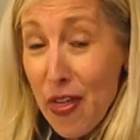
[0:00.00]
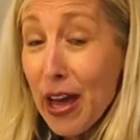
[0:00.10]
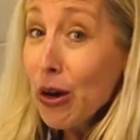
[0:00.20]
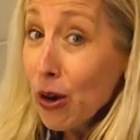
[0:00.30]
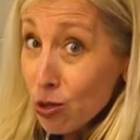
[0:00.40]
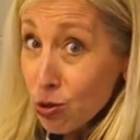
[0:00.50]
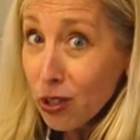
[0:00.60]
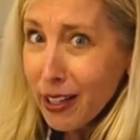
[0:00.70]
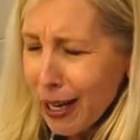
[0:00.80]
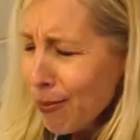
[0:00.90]
that
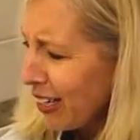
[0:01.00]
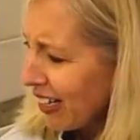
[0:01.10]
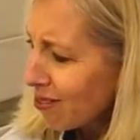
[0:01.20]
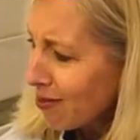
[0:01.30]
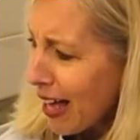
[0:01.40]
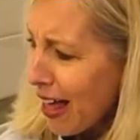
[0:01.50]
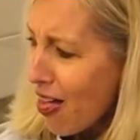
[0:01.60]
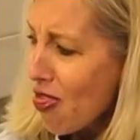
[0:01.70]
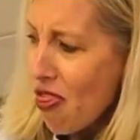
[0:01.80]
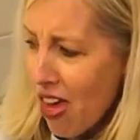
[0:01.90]
truly, I'm like,
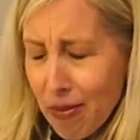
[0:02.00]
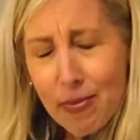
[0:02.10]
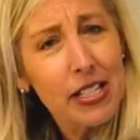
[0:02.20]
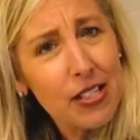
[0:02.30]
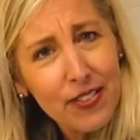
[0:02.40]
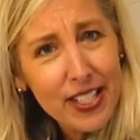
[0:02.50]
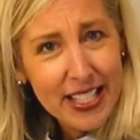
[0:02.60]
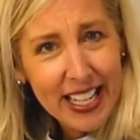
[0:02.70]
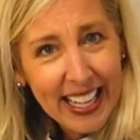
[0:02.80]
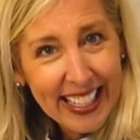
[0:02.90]
they must have
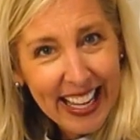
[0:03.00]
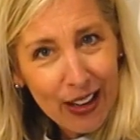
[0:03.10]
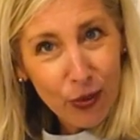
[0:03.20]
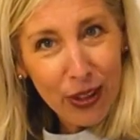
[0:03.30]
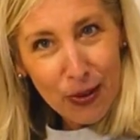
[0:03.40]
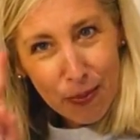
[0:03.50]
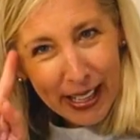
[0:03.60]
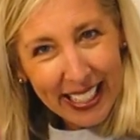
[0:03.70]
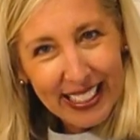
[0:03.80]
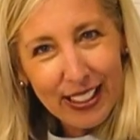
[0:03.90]
designed that with the
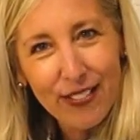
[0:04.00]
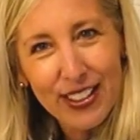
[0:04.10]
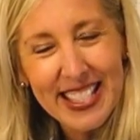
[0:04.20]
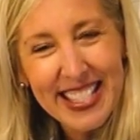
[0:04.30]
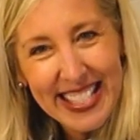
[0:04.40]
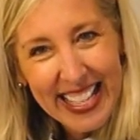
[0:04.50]
mind of a